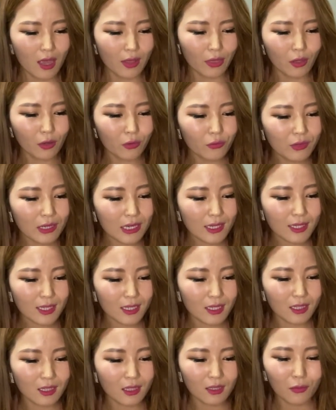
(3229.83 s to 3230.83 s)
The
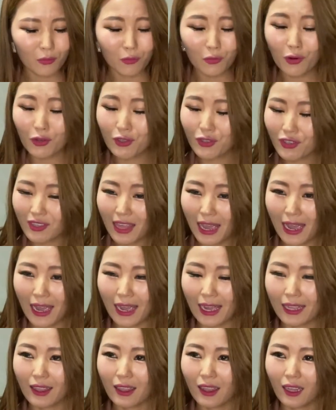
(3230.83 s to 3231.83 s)
reason yeah. was
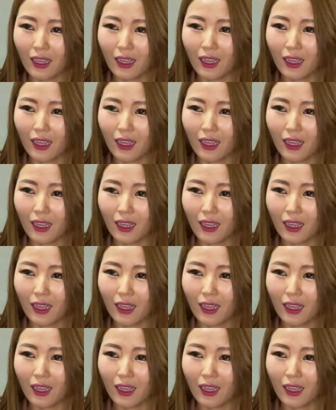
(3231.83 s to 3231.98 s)
that